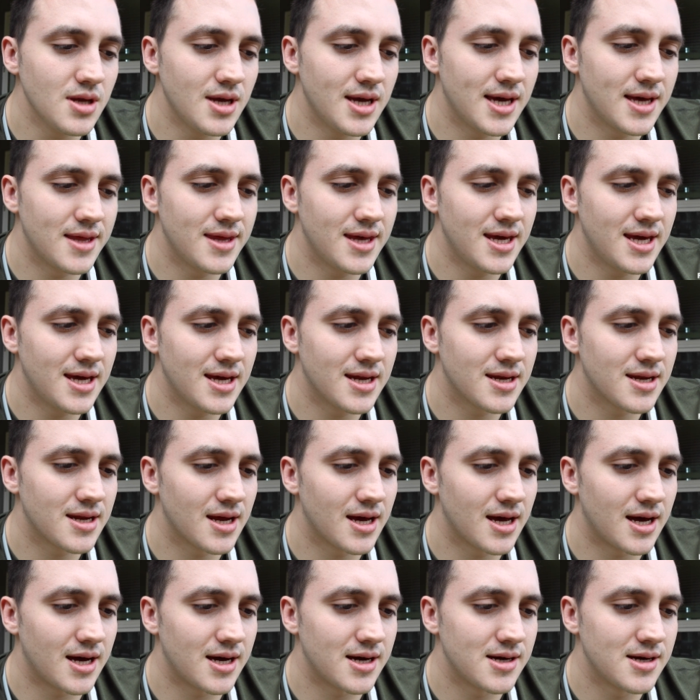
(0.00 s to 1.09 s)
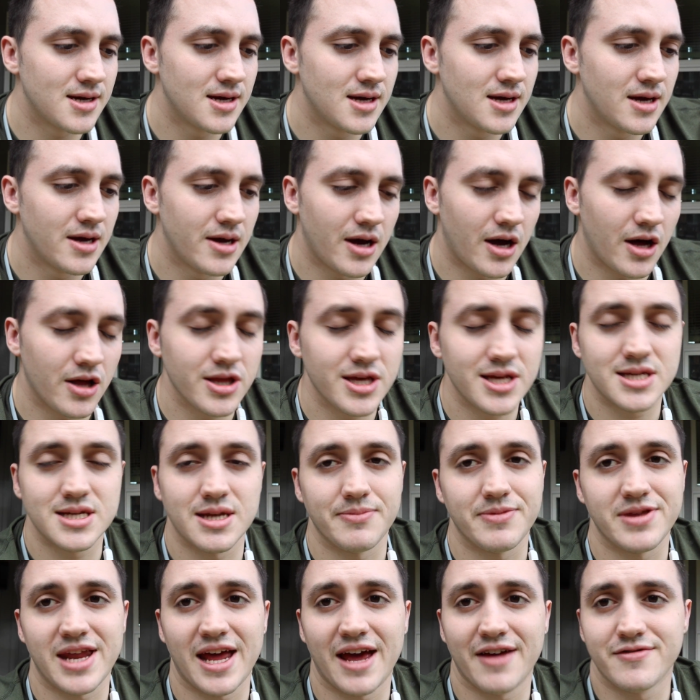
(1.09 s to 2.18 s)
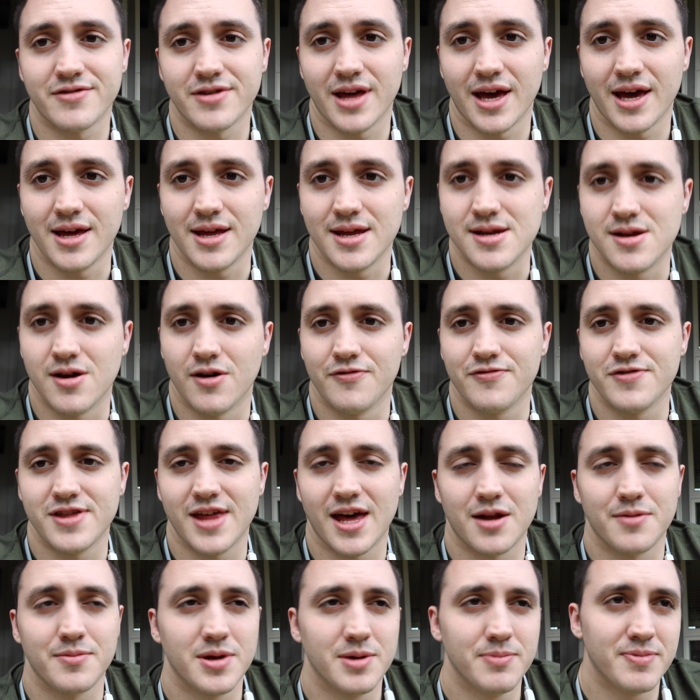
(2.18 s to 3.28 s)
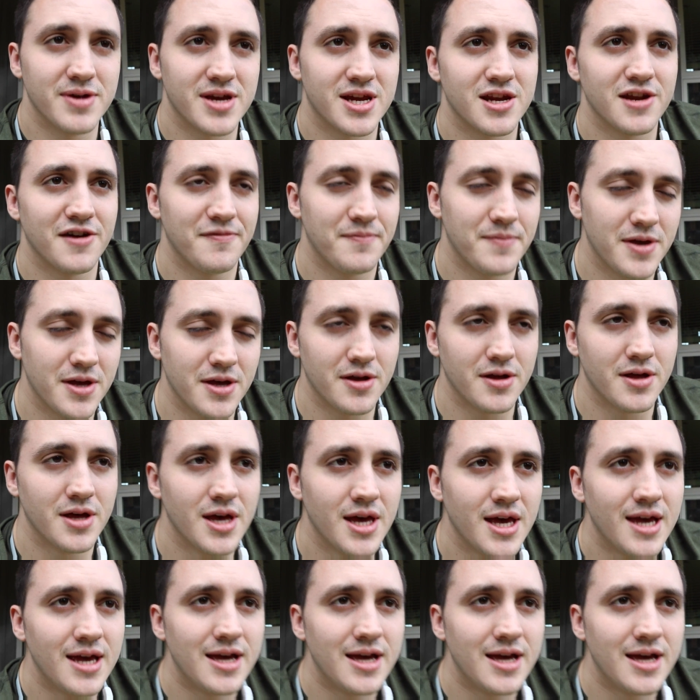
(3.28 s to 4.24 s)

And then uh, I'll eat something after that. And hopefully that'll be a big enough meal.